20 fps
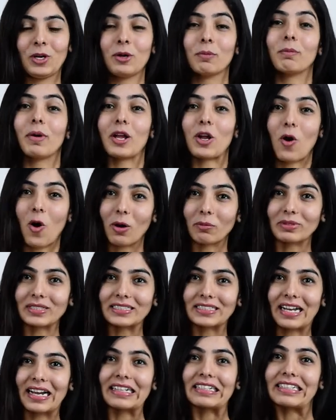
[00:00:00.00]
My
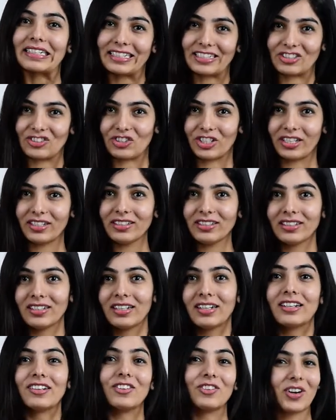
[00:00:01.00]
hobbies are teaching,
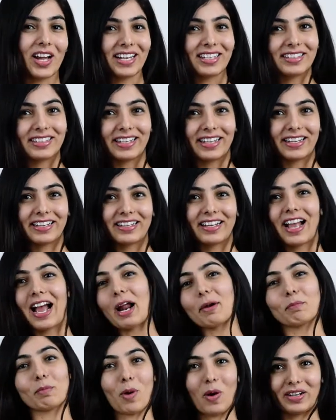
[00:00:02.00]
writing
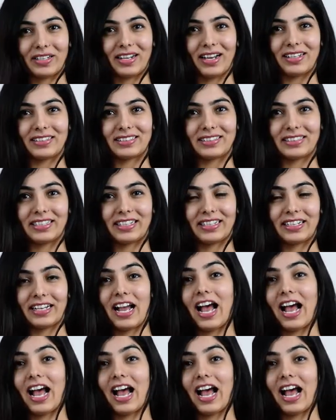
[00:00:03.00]
and podcasting.